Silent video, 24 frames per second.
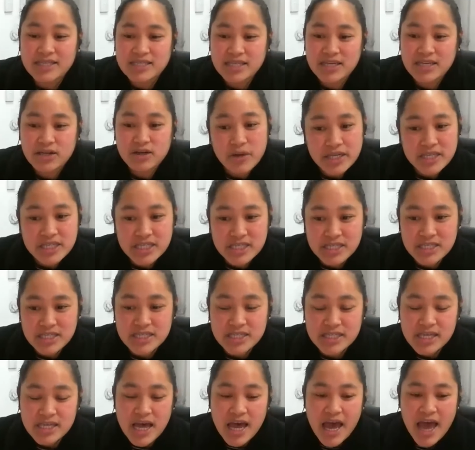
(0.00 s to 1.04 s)
Kartik
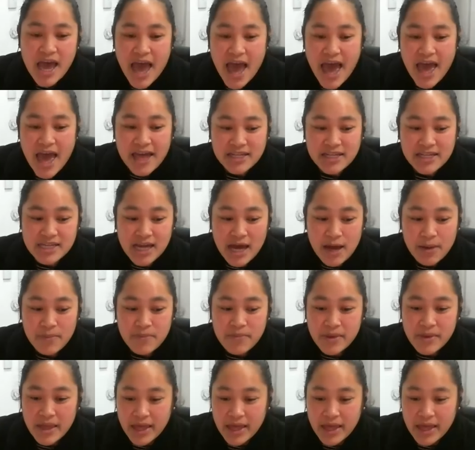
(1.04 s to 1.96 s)
questions and